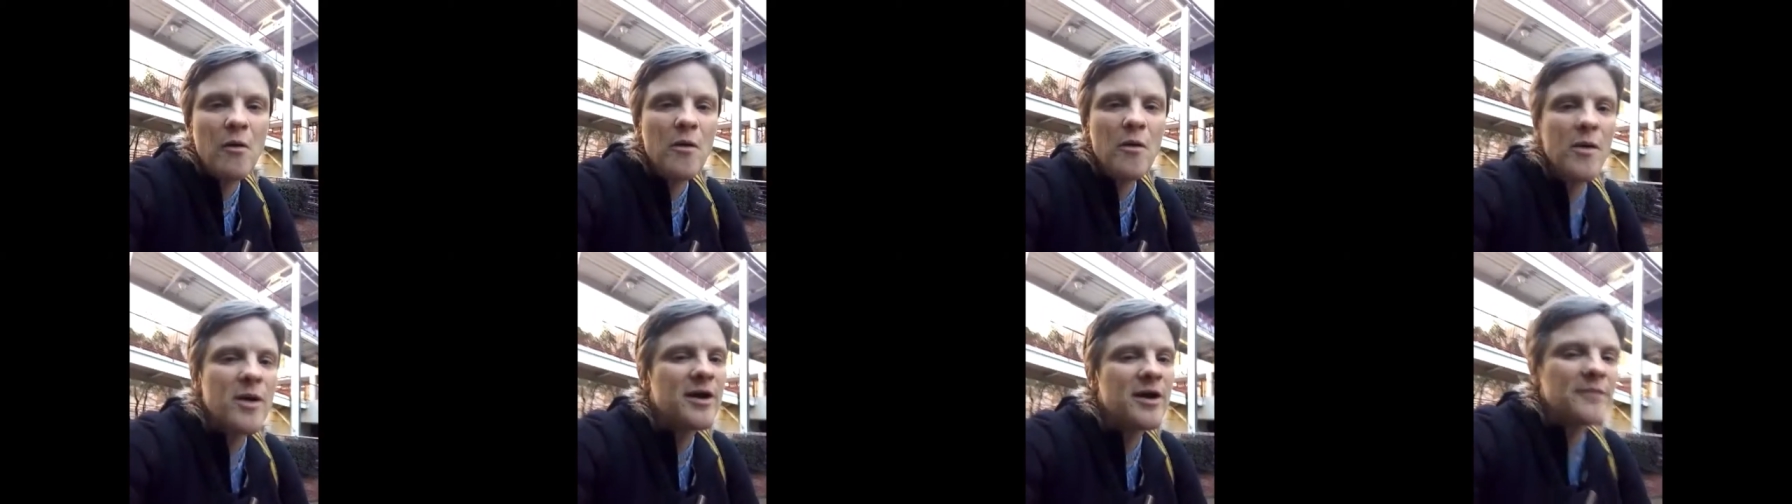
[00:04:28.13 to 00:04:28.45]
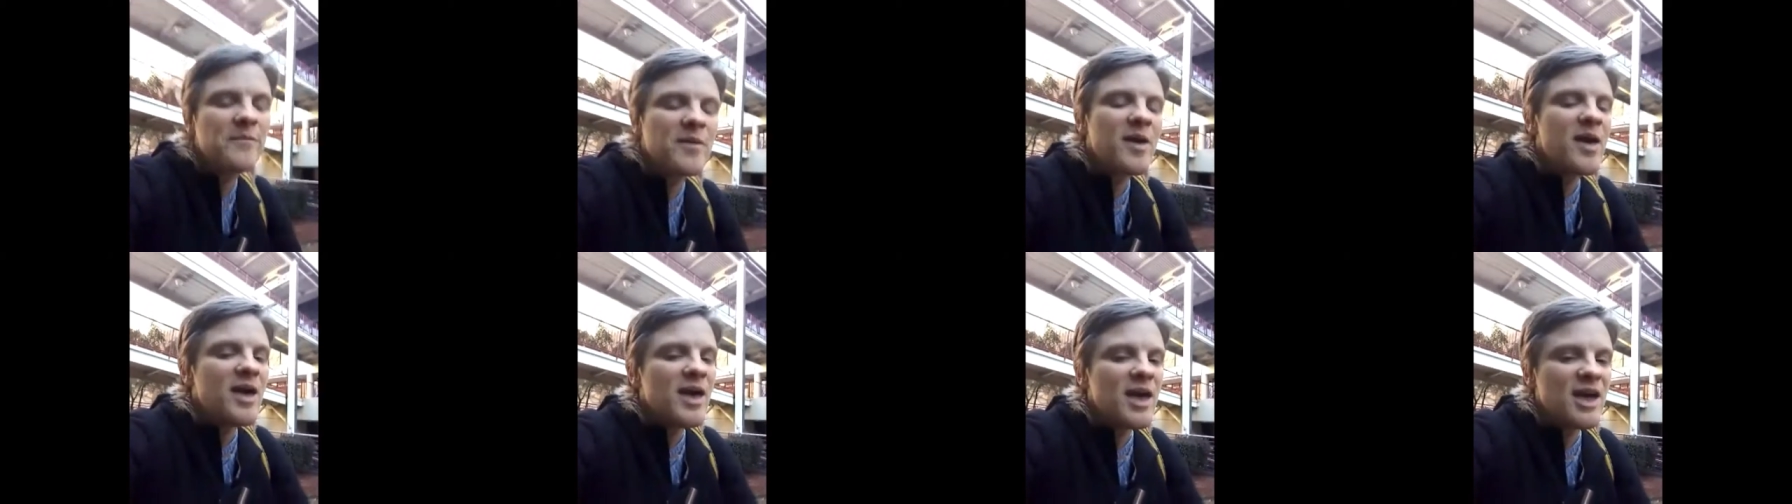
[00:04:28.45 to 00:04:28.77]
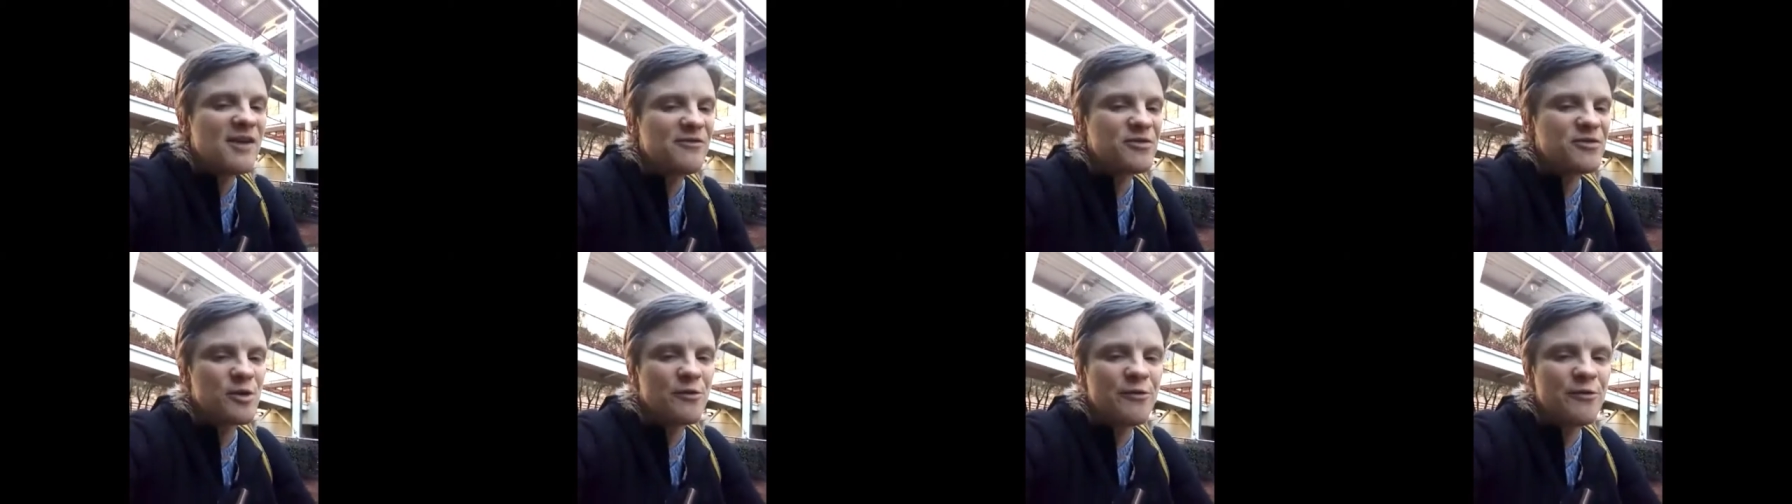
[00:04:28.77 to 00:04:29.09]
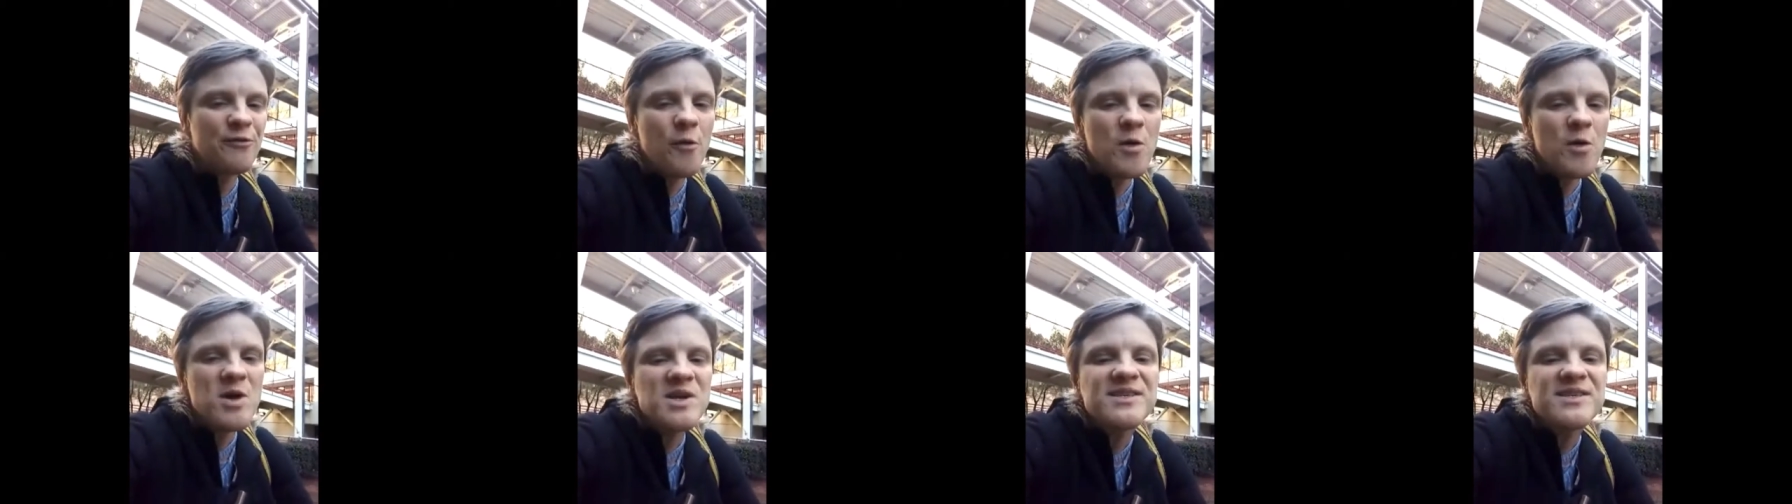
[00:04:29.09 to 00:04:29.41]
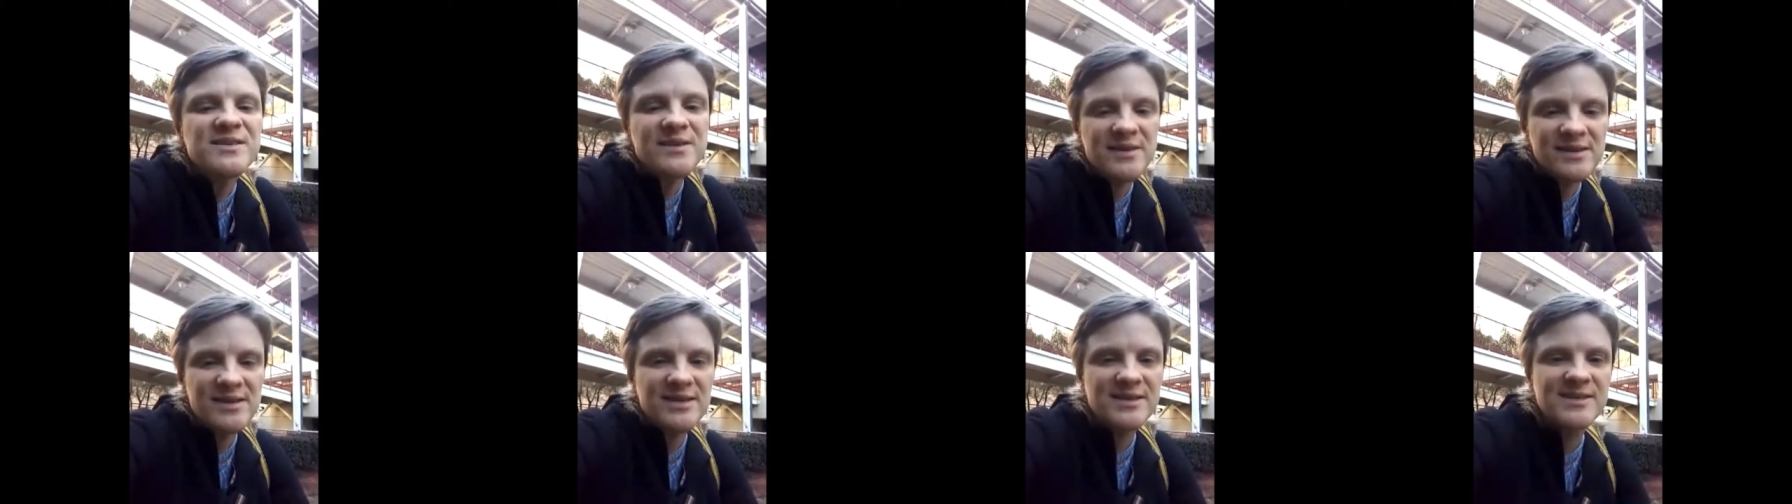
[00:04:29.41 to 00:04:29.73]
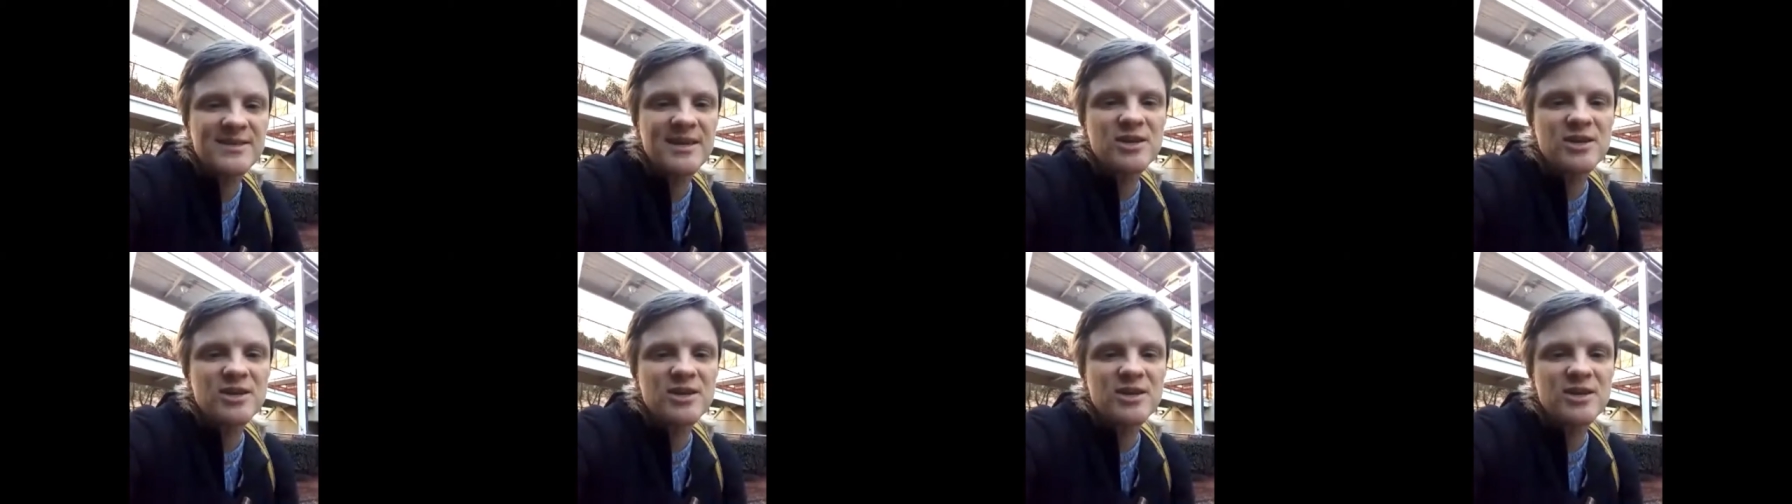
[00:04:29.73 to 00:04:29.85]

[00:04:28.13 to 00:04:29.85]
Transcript: Or if they're forced into